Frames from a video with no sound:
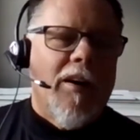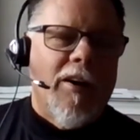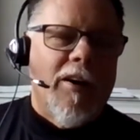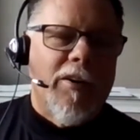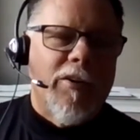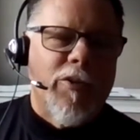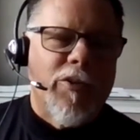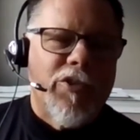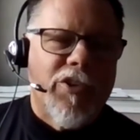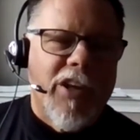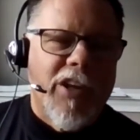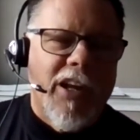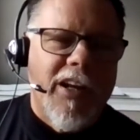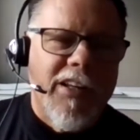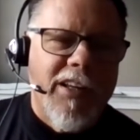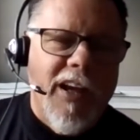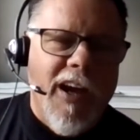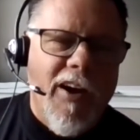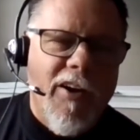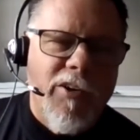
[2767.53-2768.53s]

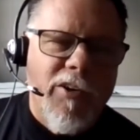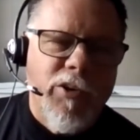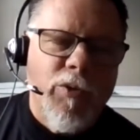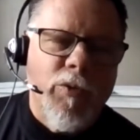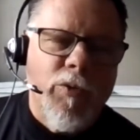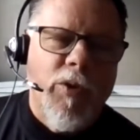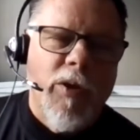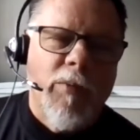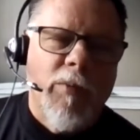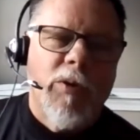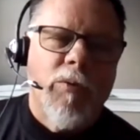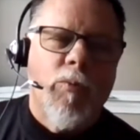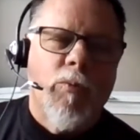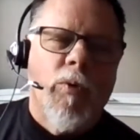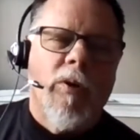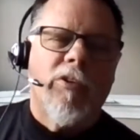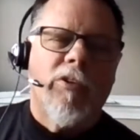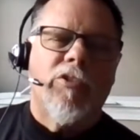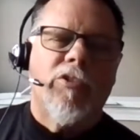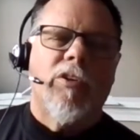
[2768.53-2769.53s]
understanding how your equipment
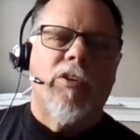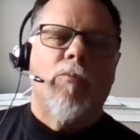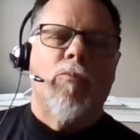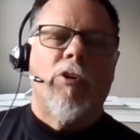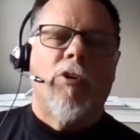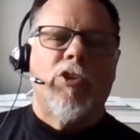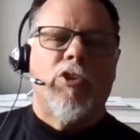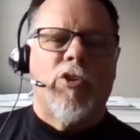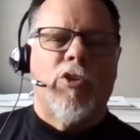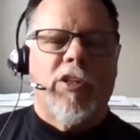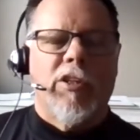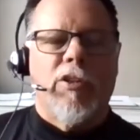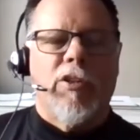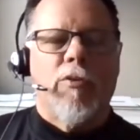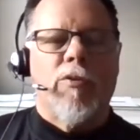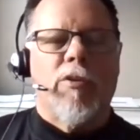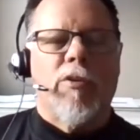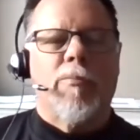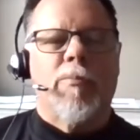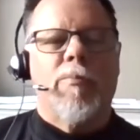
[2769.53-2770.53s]
works and what you can
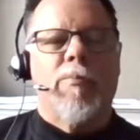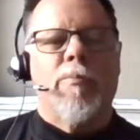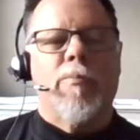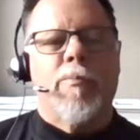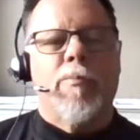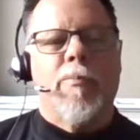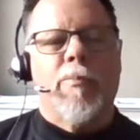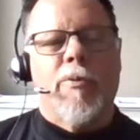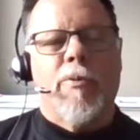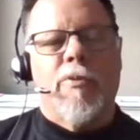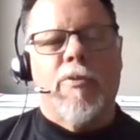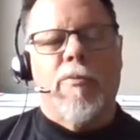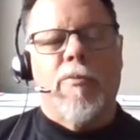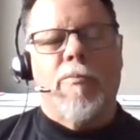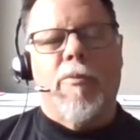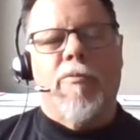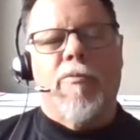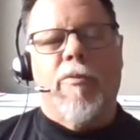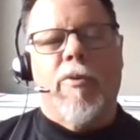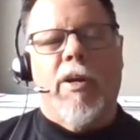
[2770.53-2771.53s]
do to
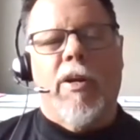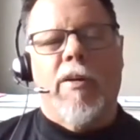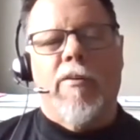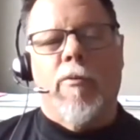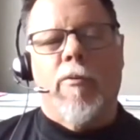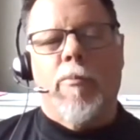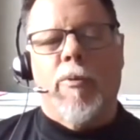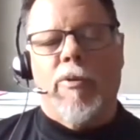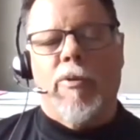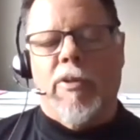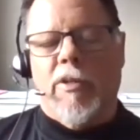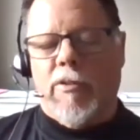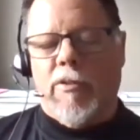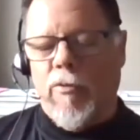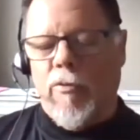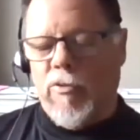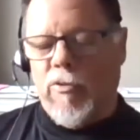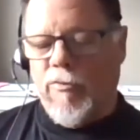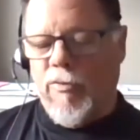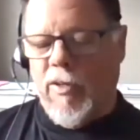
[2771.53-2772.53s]
prevent or predict
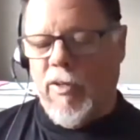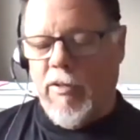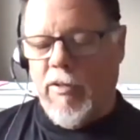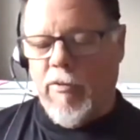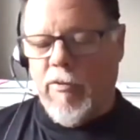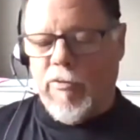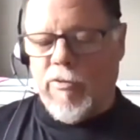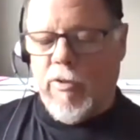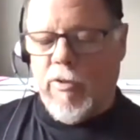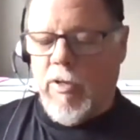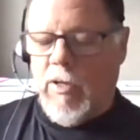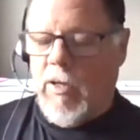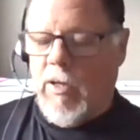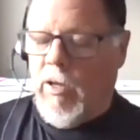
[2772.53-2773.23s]
those failures.